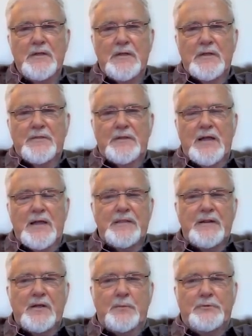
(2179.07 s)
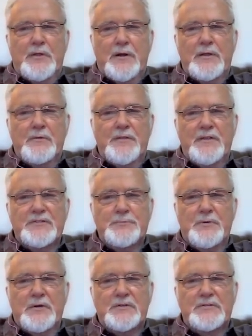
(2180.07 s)
the guy that helped Lonnie with his
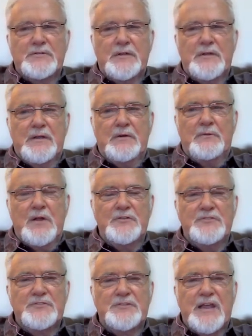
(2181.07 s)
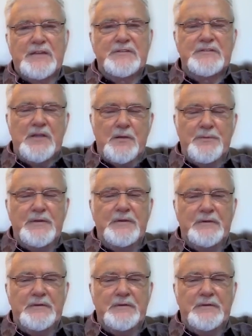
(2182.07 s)
books, Roger Sachs, is helping